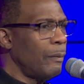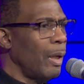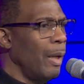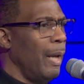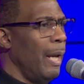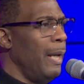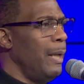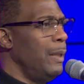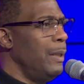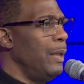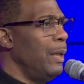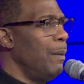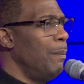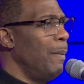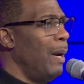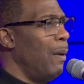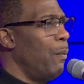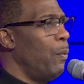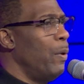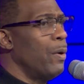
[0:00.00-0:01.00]
And
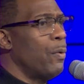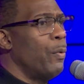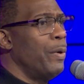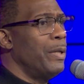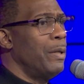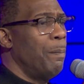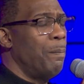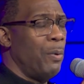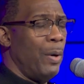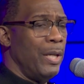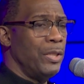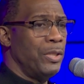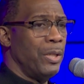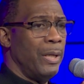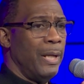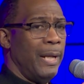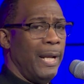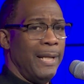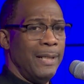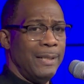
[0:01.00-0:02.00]
I work with
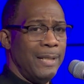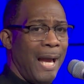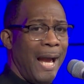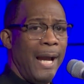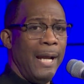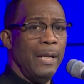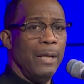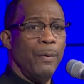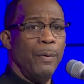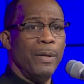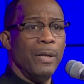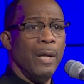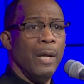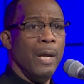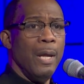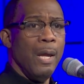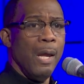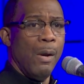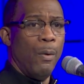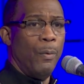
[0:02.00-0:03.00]
depression and anxiety with
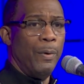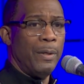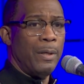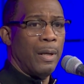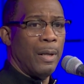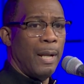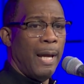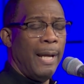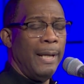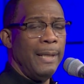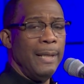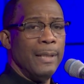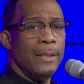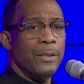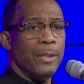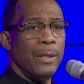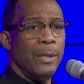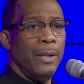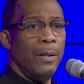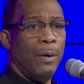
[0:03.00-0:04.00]

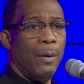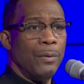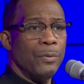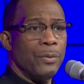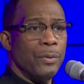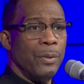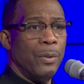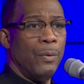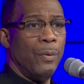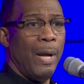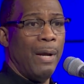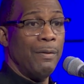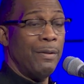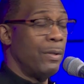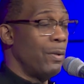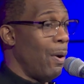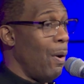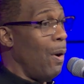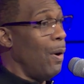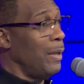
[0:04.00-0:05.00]
clients, and then also I
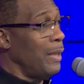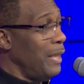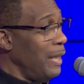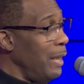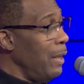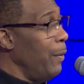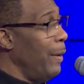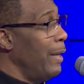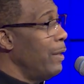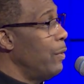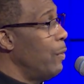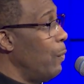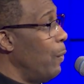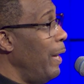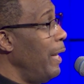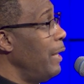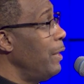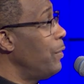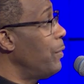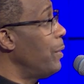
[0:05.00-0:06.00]
taught here at
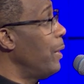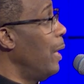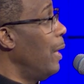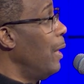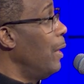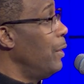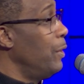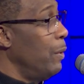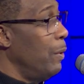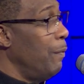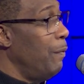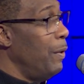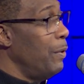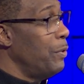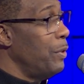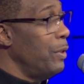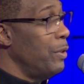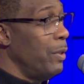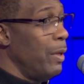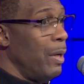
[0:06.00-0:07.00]
Grace
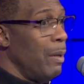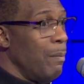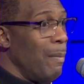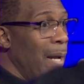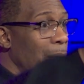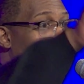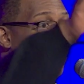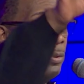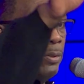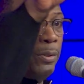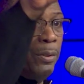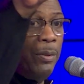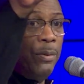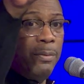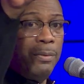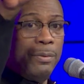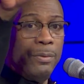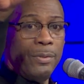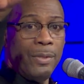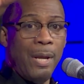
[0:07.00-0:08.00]
University. Is any of my
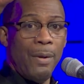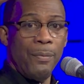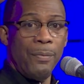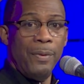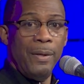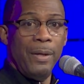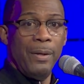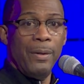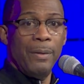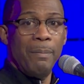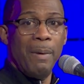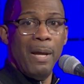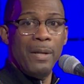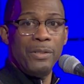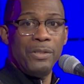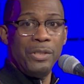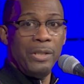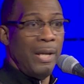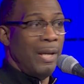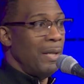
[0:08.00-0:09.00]
students out there by
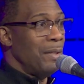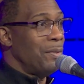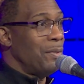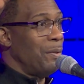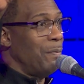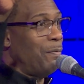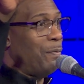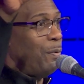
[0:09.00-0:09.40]
chance, the